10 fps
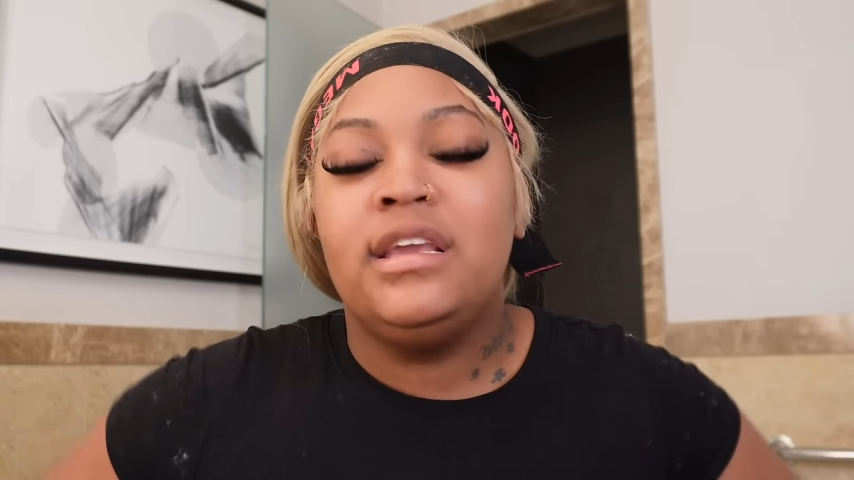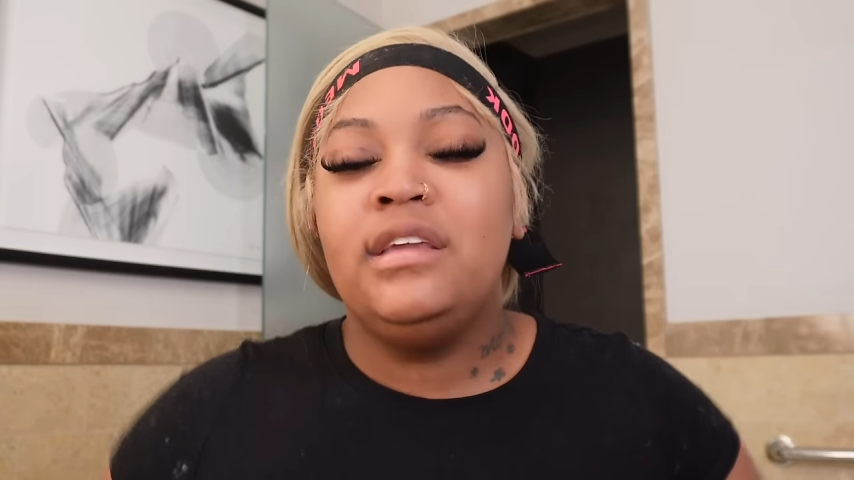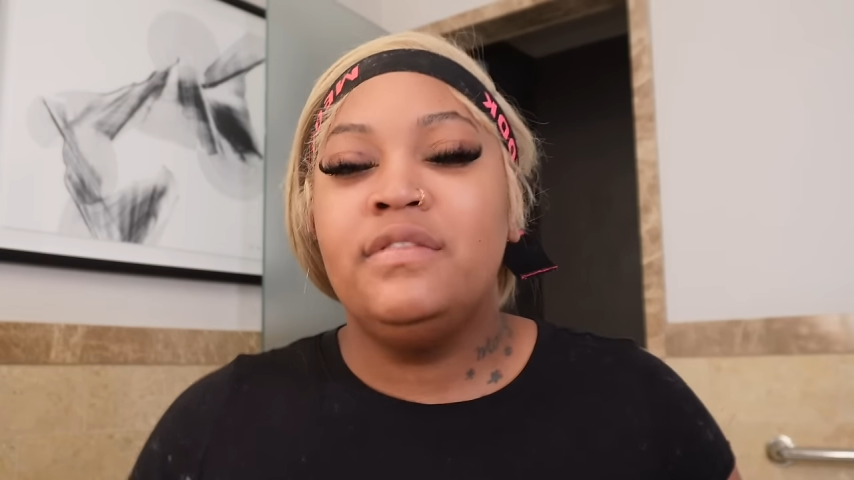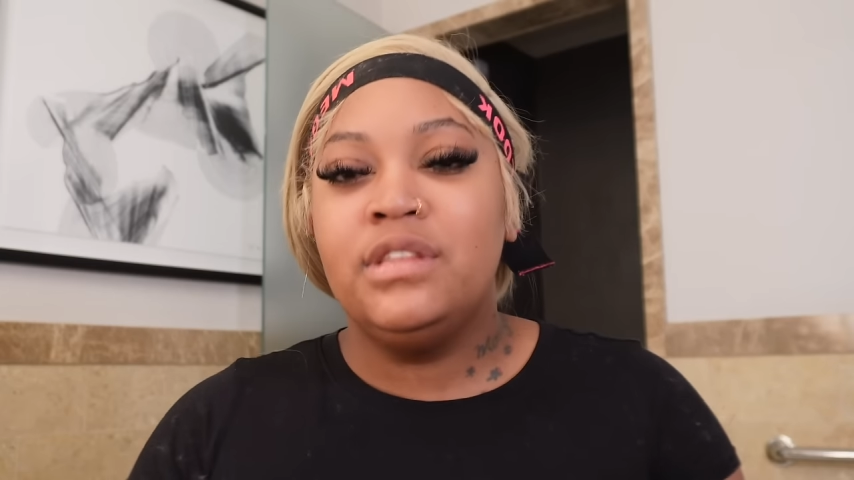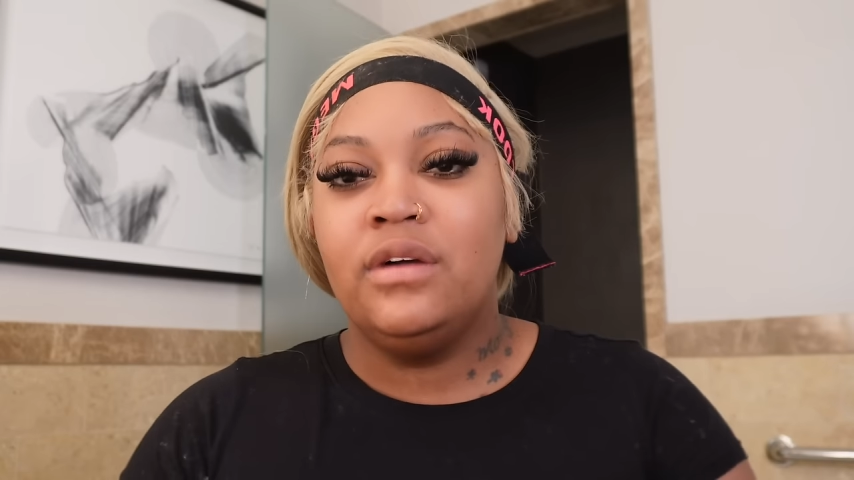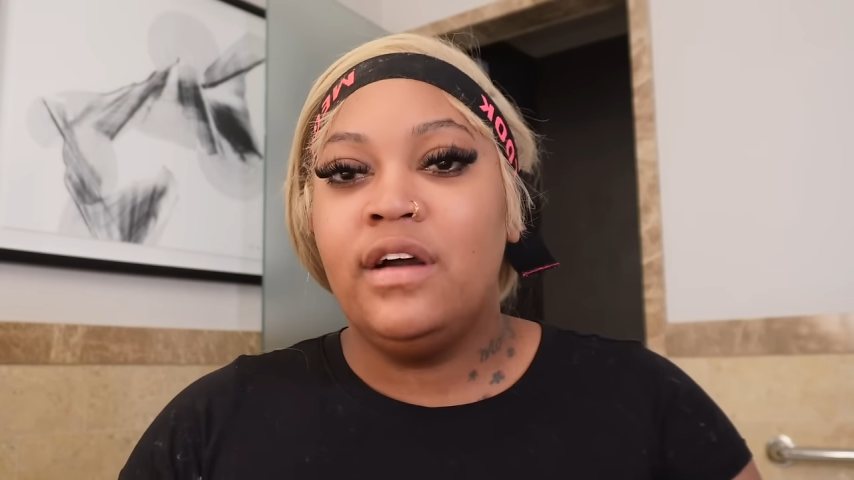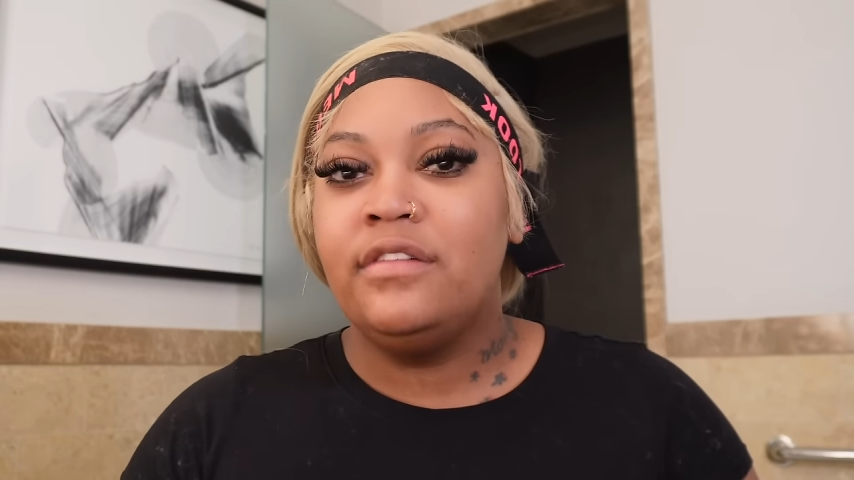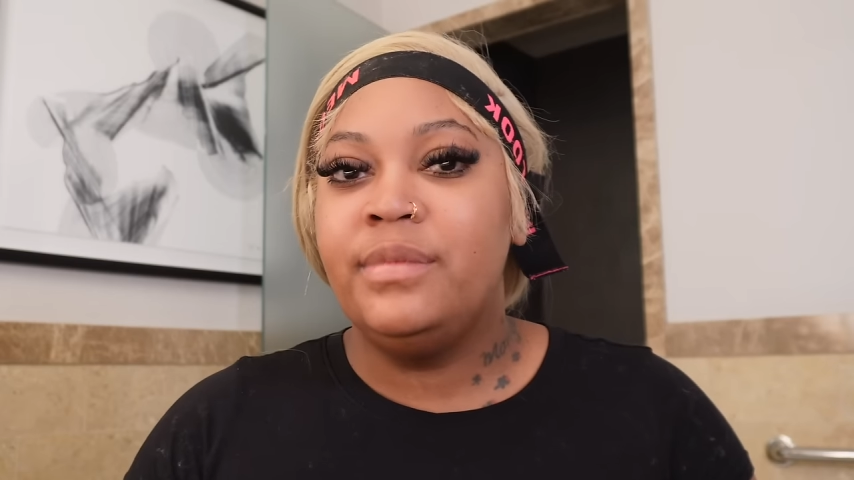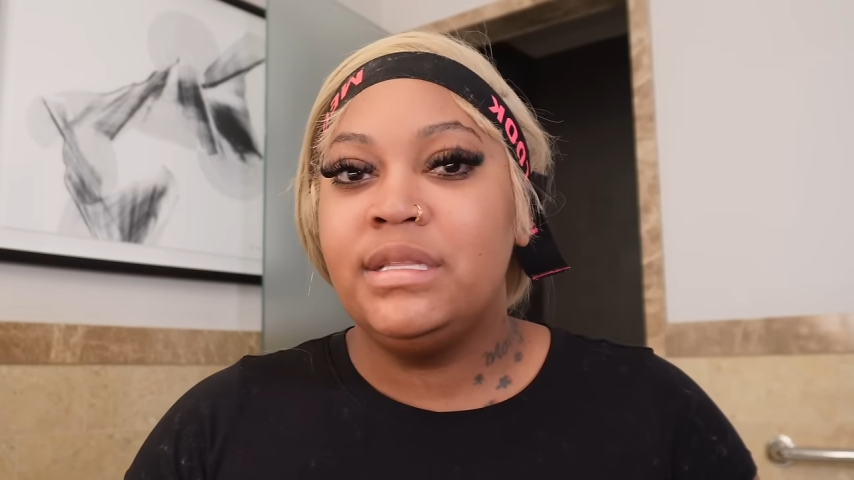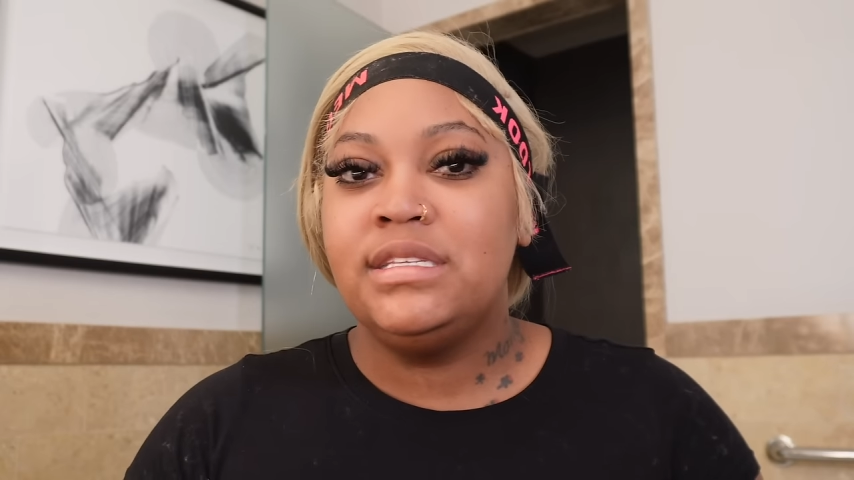even though
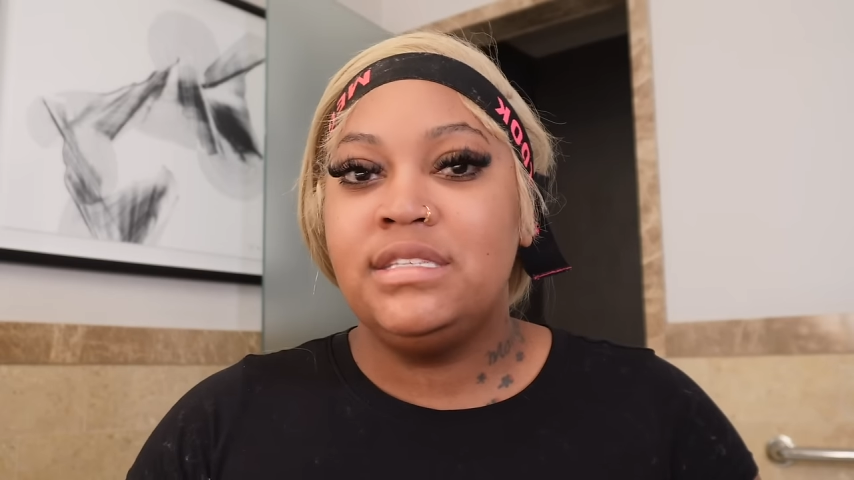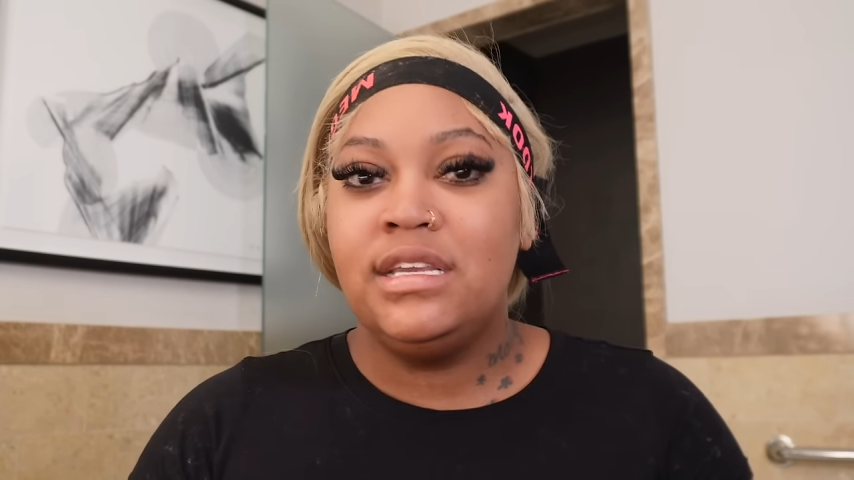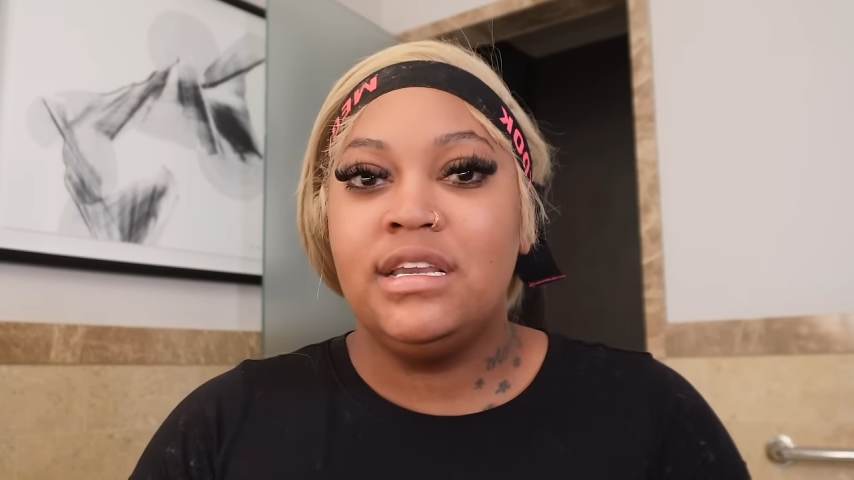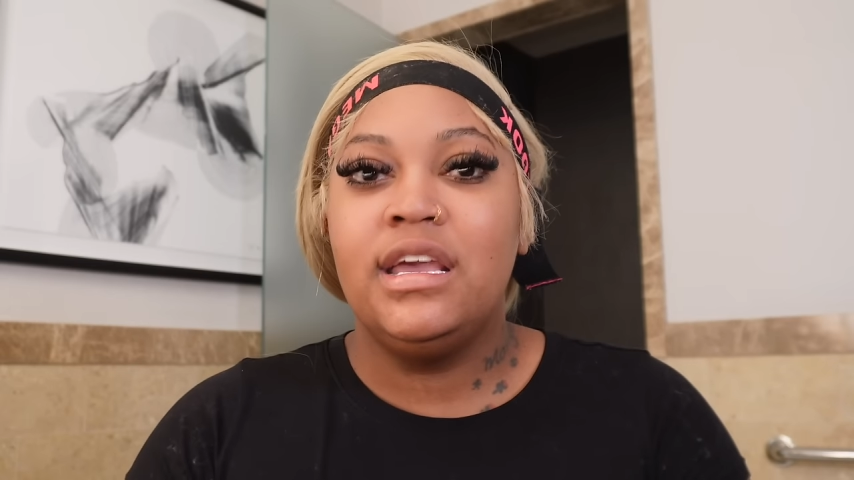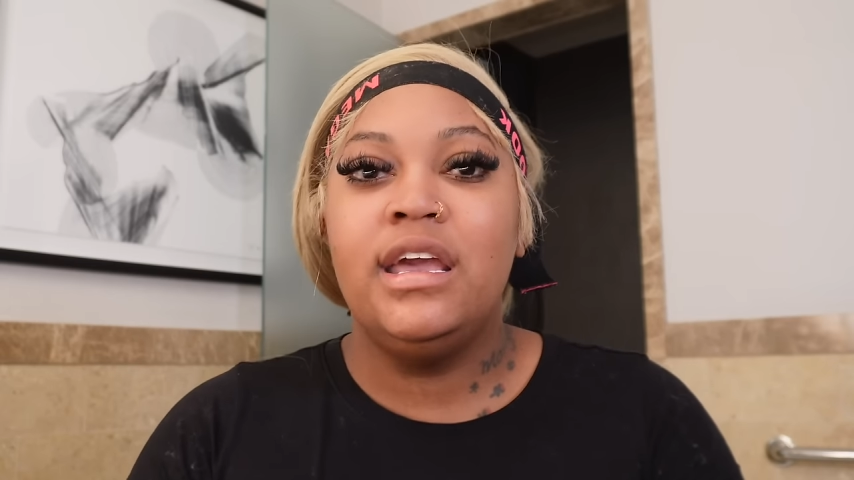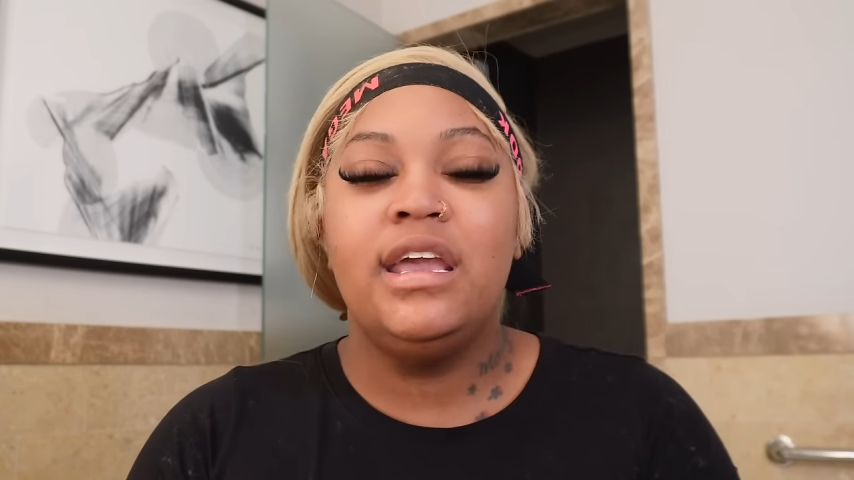I've been sick,